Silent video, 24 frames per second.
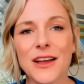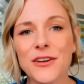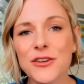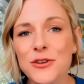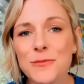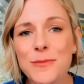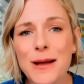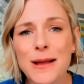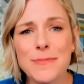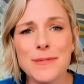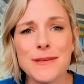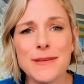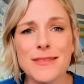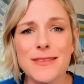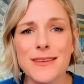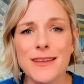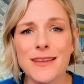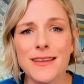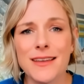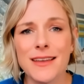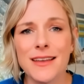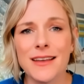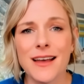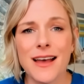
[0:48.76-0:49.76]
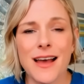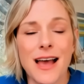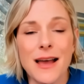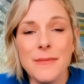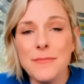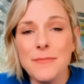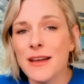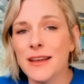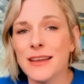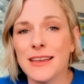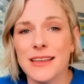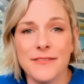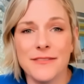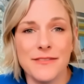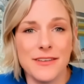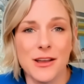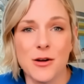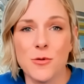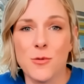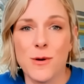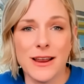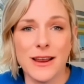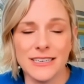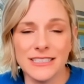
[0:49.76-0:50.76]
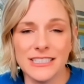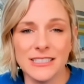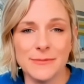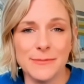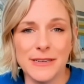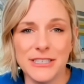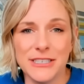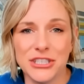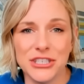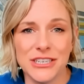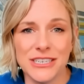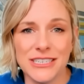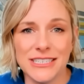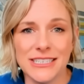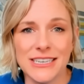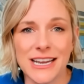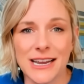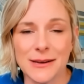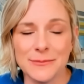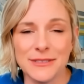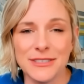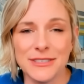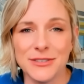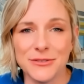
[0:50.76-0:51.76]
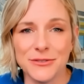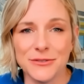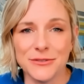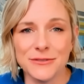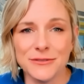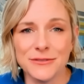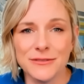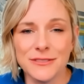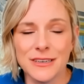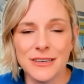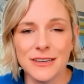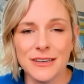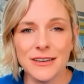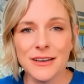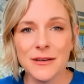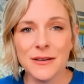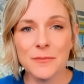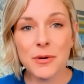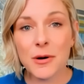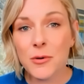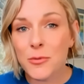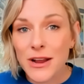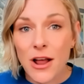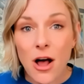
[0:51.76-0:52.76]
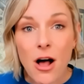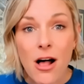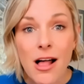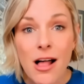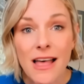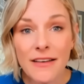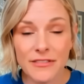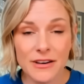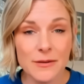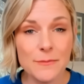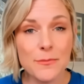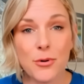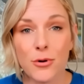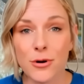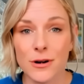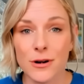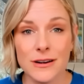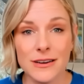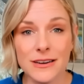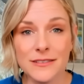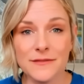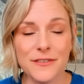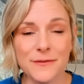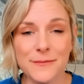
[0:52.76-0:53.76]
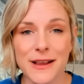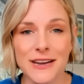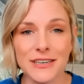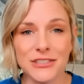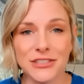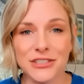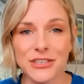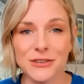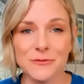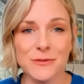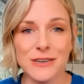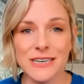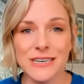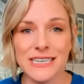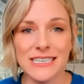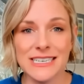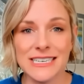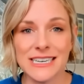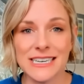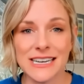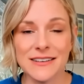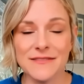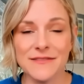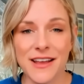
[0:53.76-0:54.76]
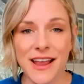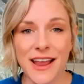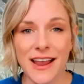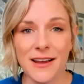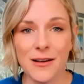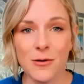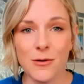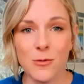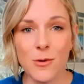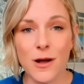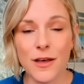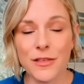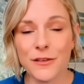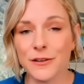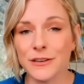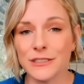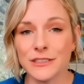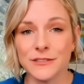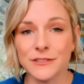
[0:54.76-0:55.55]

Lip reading: you might be thinking, I'm not giving a wedding speech anytime soon, but we all have important information we need to convey, whether it's